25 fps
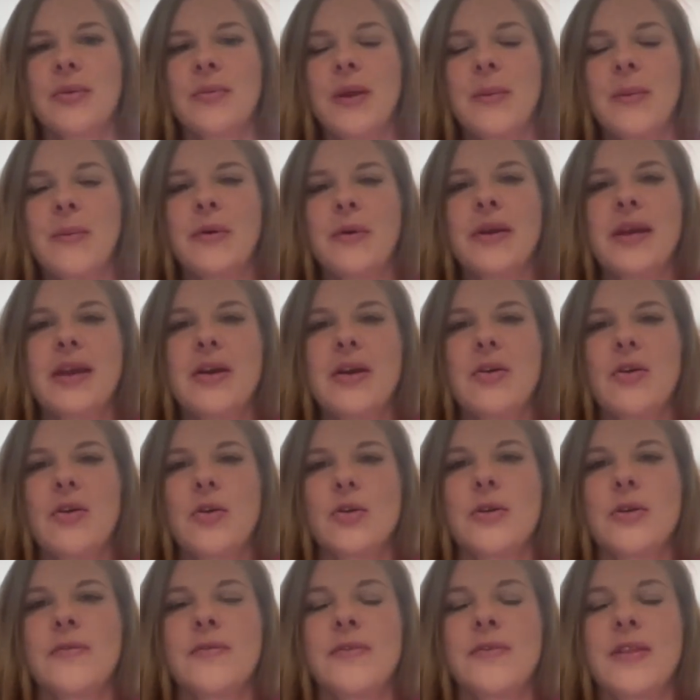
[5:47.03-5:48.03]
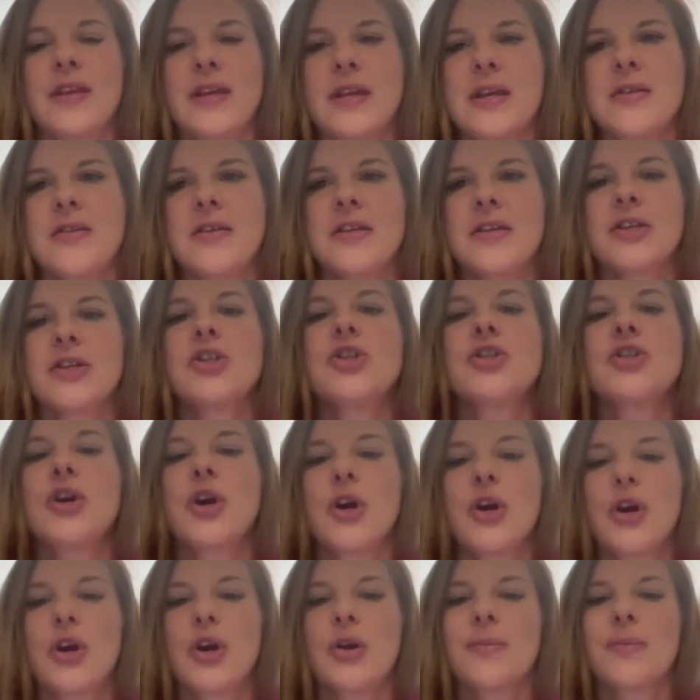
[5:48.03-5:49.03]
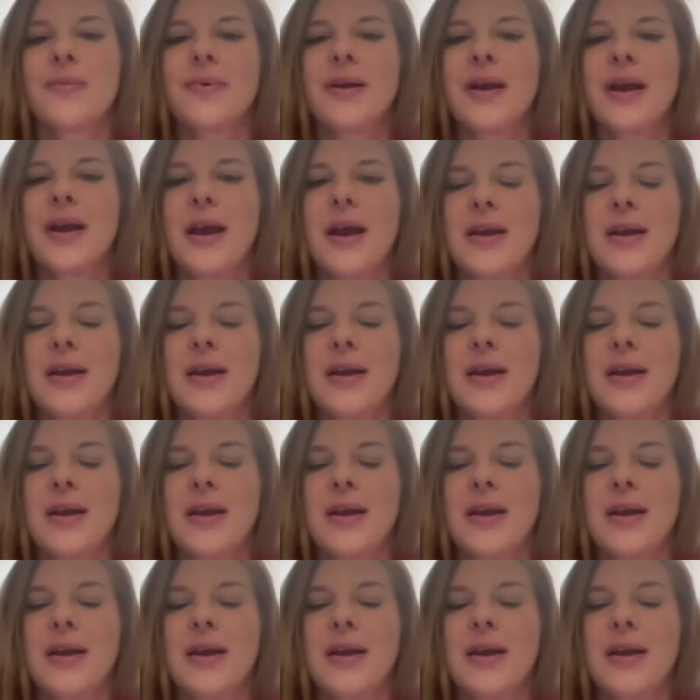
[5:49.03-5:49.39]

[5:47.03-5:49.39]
People hear all of this term.